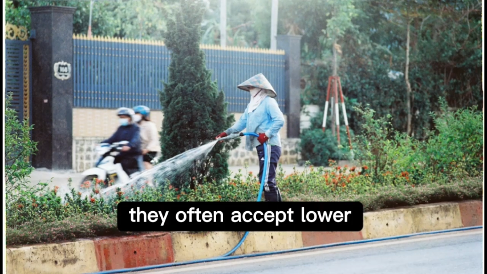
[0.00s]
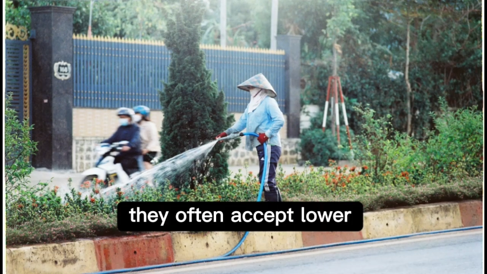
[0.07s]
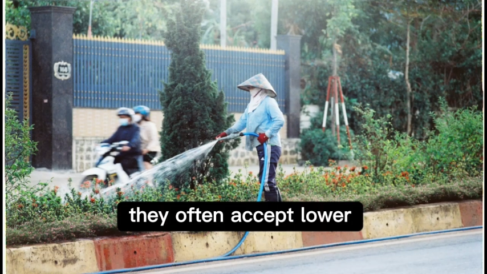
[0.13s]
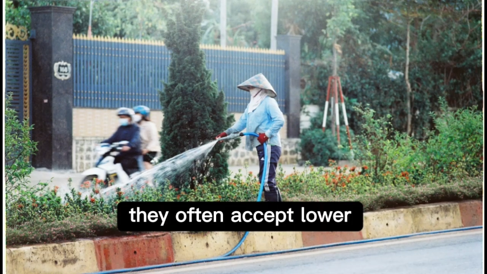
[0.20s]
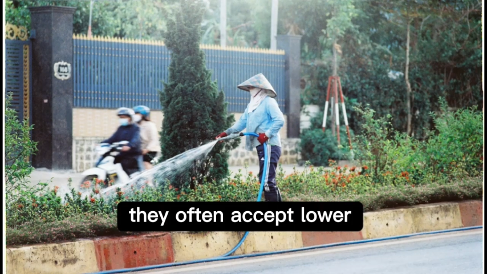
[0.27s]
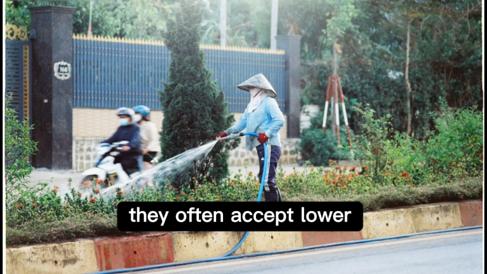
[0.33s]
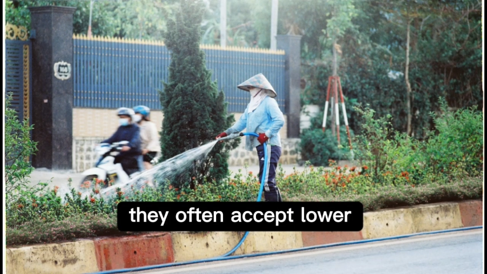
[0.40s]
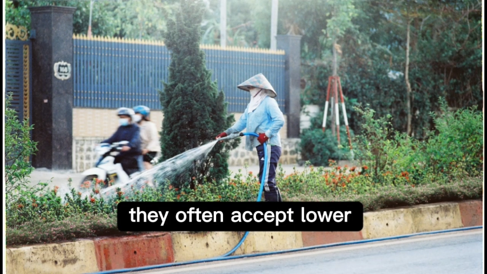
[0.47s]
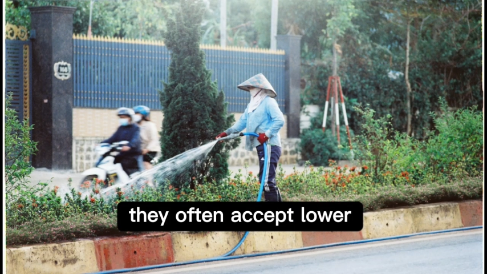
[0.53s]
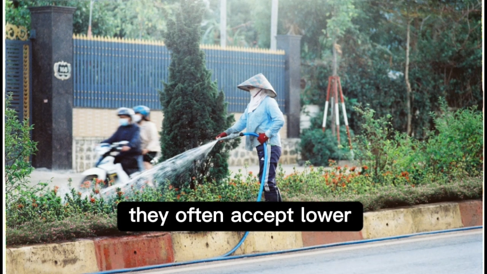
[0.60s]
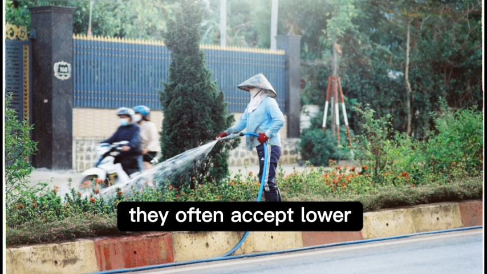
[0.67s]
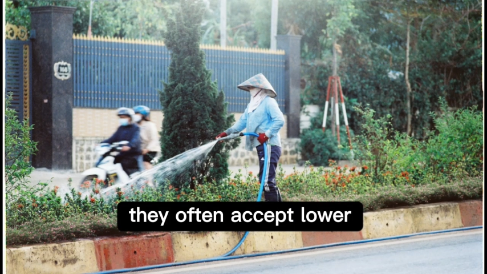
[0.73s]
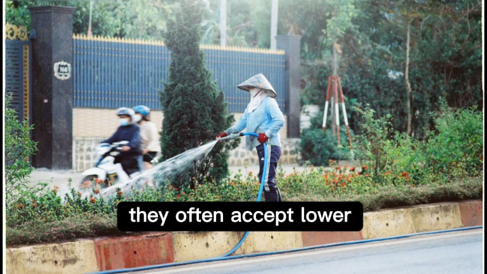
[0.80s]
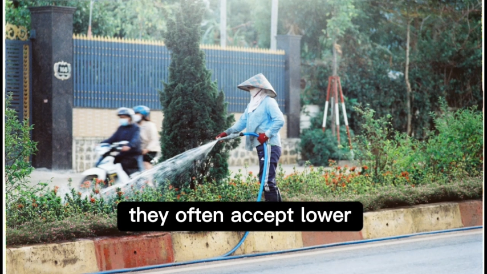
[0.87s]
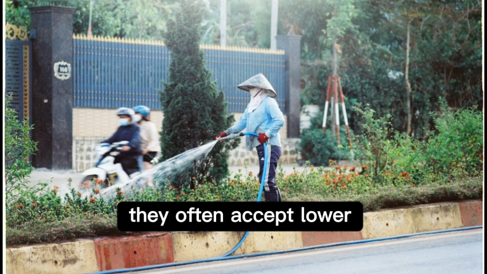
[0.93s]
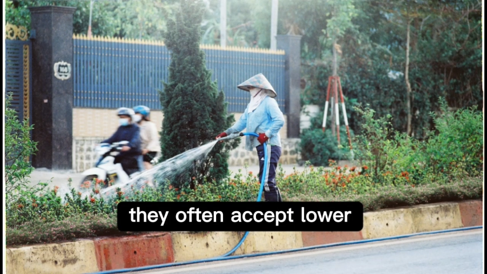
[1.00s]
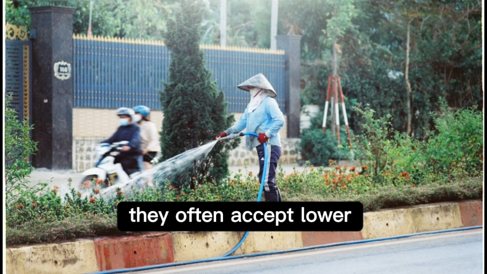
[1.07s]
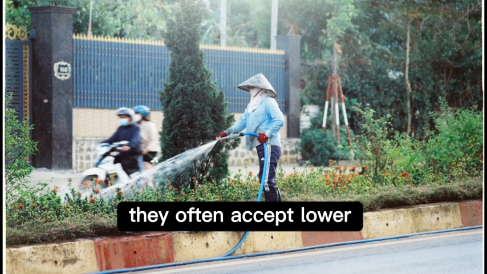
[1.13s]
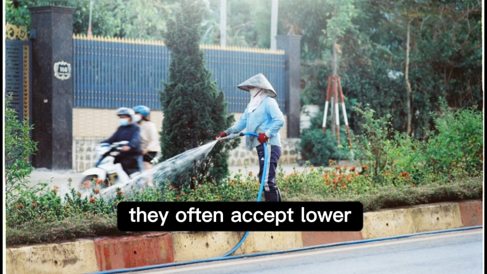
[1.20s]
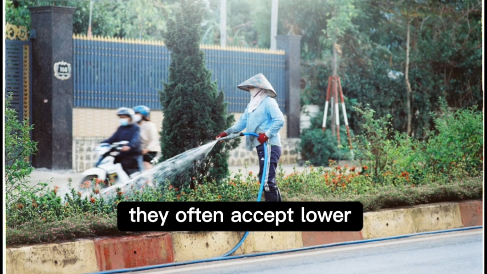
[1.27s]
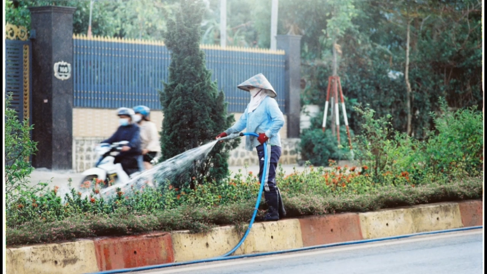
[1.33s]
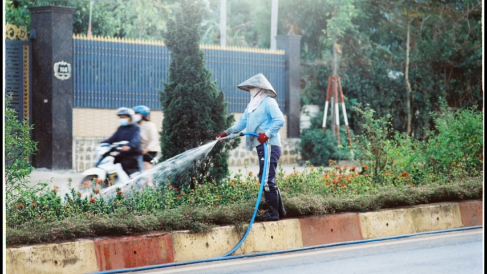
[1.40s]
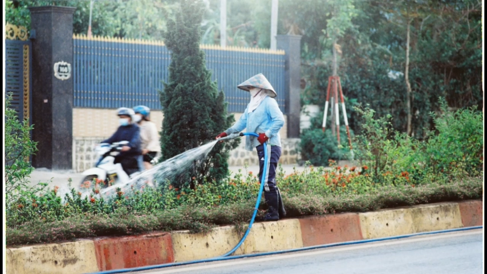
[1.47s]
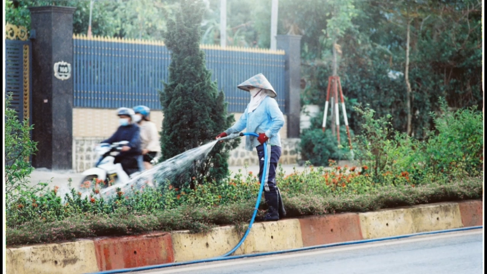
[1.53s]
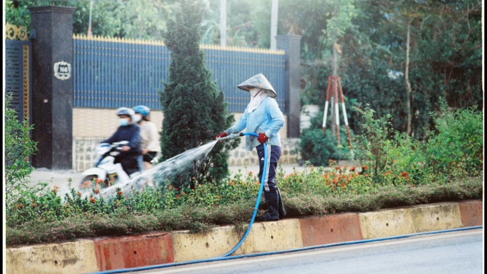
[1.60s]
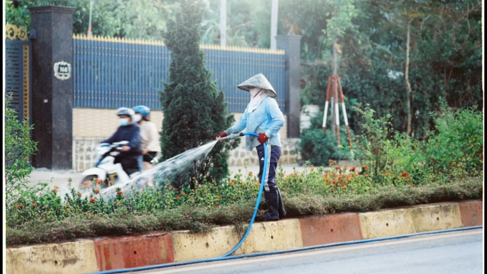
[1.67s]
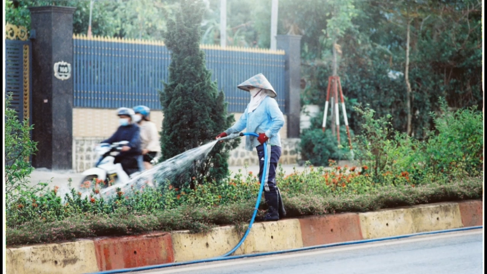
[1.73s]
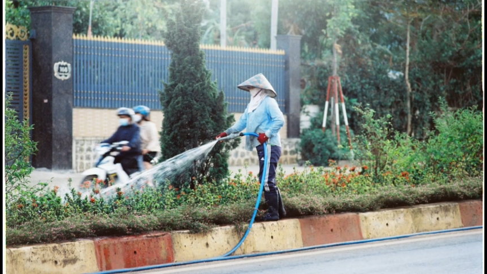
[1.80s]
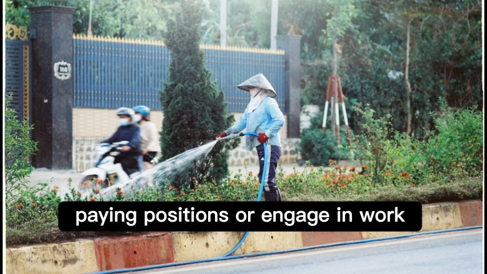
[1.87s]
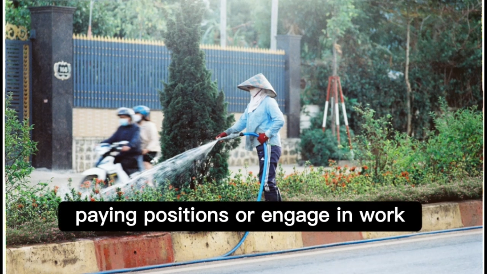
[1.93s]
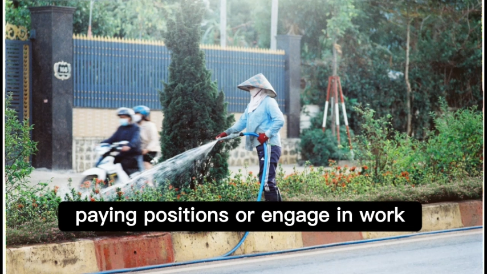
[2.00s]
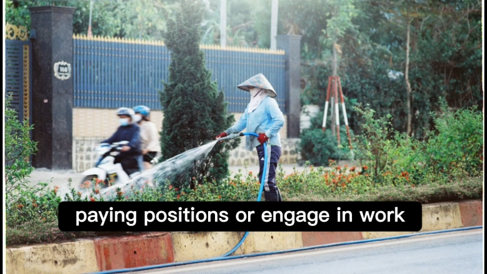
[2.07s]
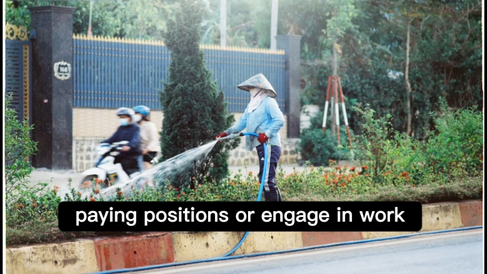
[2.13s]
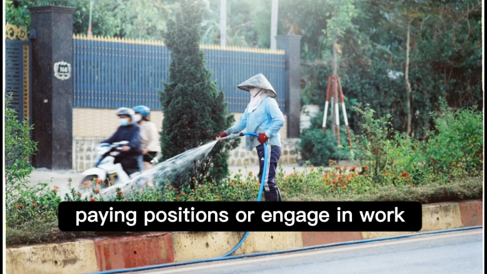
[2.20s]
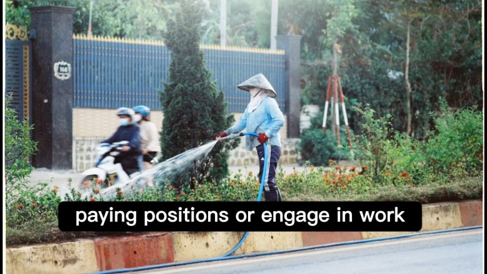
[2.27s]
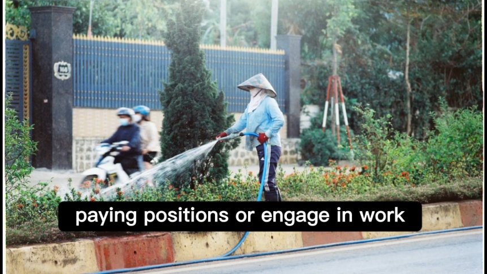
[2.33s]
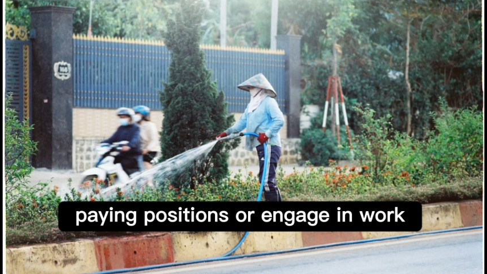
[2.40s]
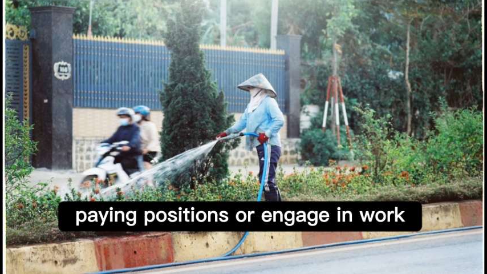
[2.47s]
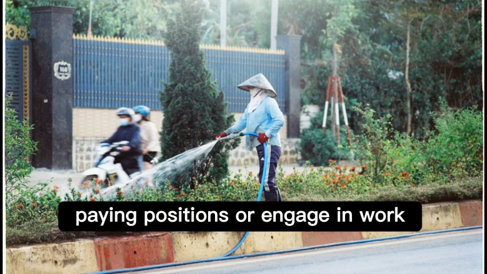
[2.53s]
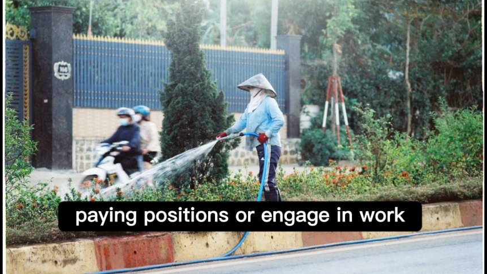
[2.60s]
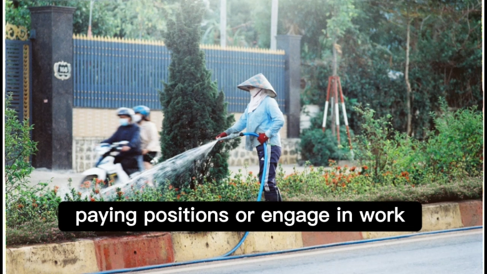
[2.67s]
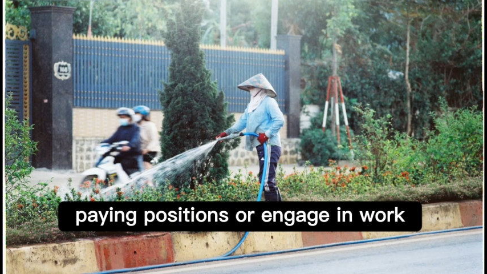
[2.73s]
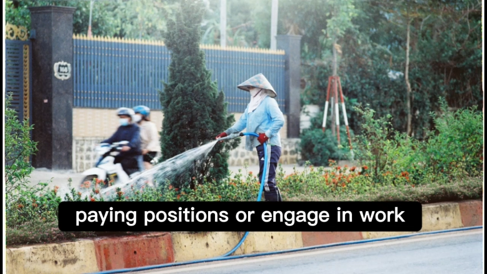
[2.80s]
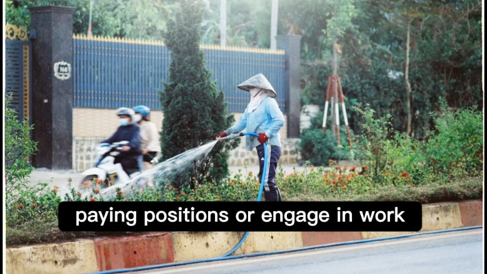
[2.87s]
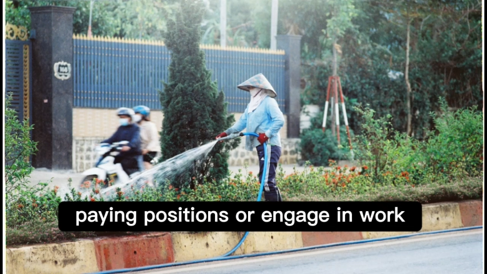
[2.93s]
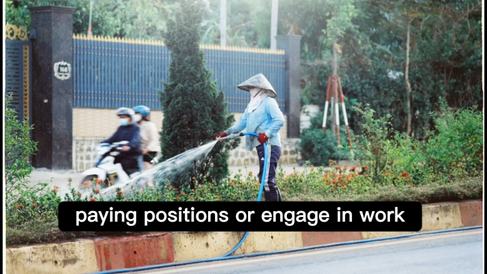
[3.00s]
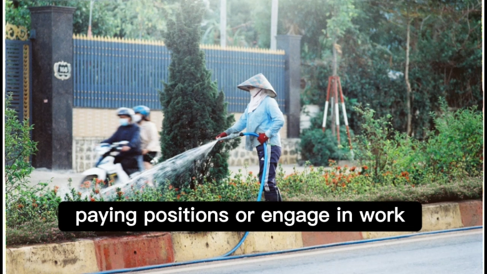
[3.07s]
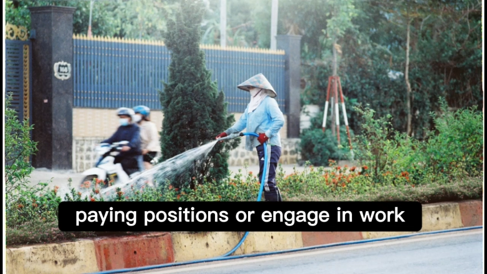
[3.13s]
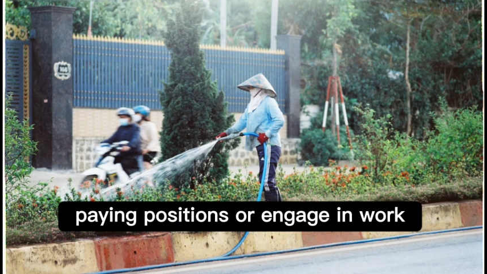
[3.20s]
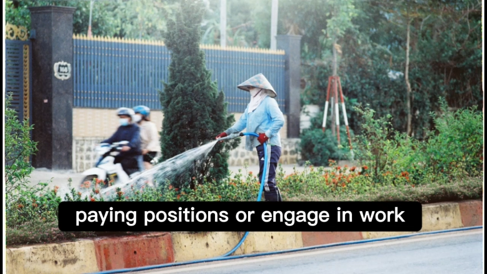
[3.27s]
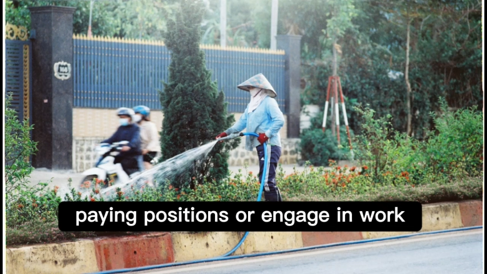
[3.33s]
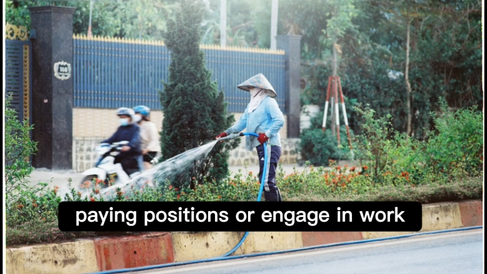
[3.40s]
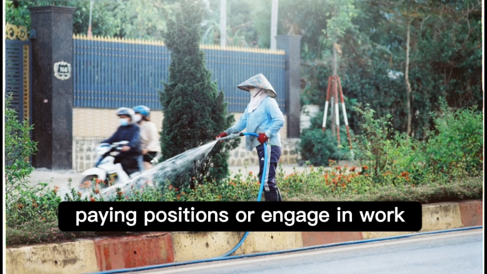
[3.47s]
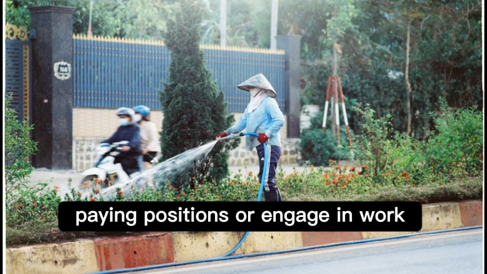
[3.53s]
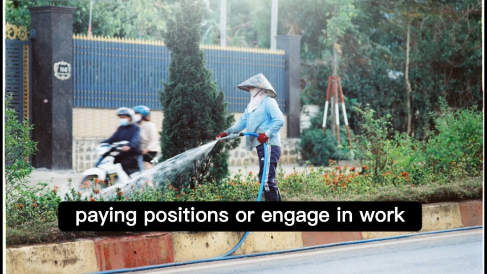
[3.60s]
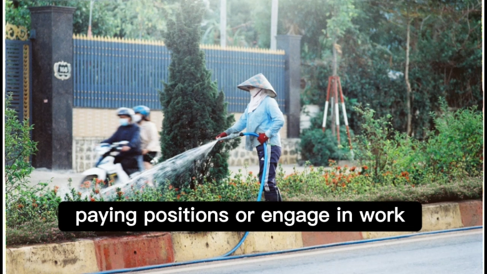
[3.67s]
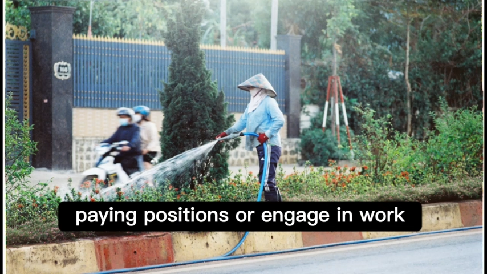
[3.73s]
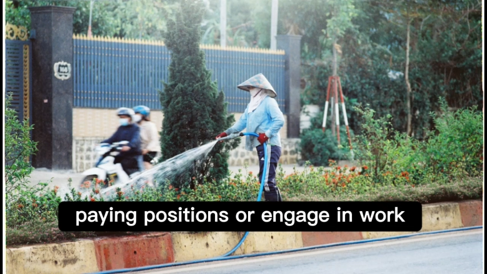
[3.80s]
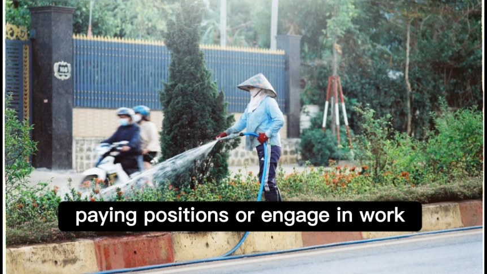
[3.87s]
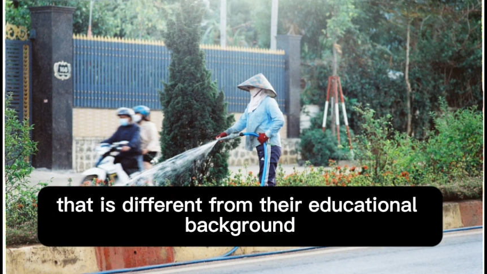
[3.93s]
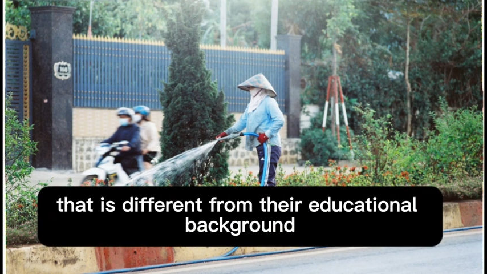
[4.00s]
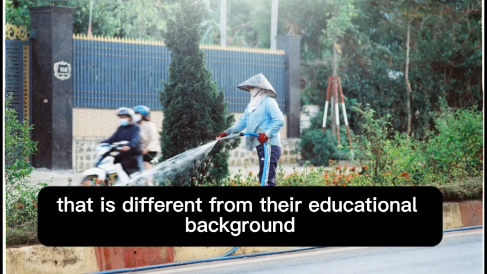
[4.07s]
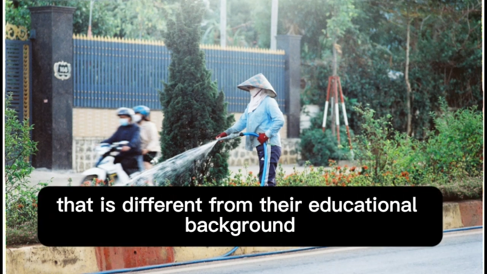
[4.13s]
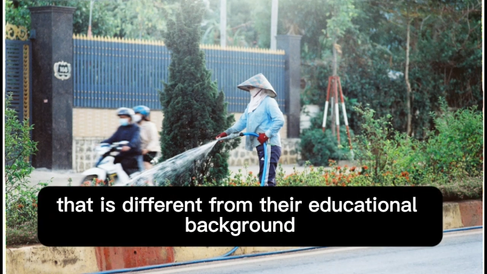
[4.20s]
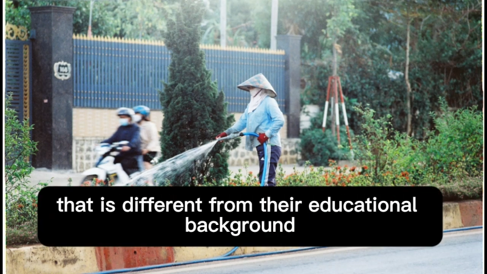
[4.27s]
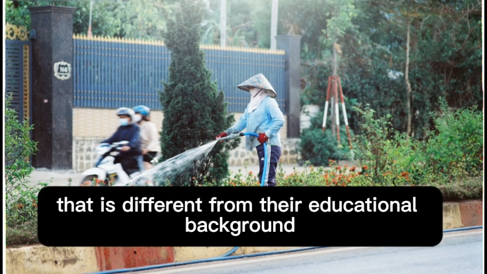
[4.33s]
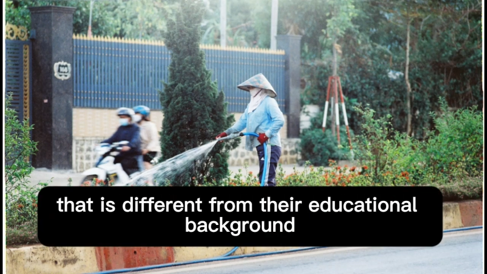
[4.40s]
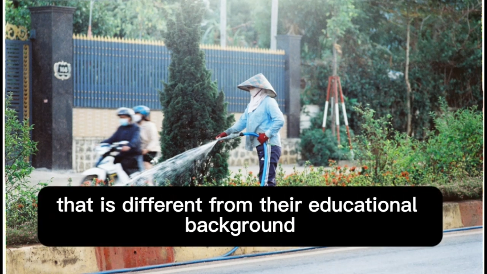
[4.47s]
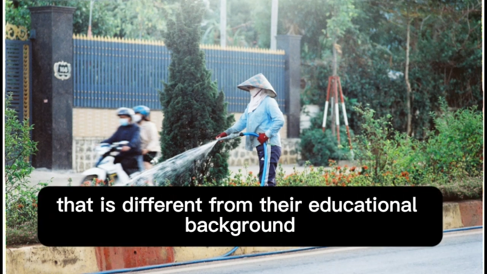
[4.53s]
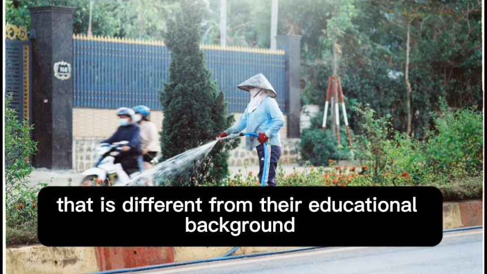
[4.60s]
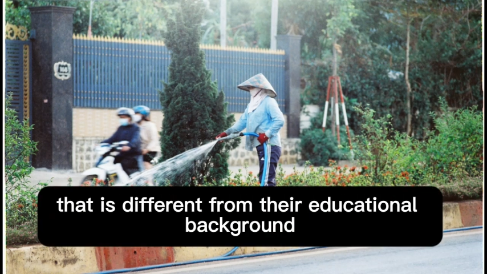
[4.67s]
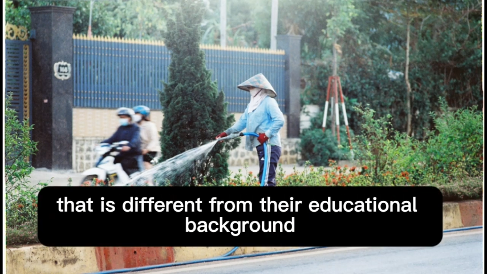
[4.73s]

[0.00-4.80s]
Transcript: No face is visible, so there are no lips to read.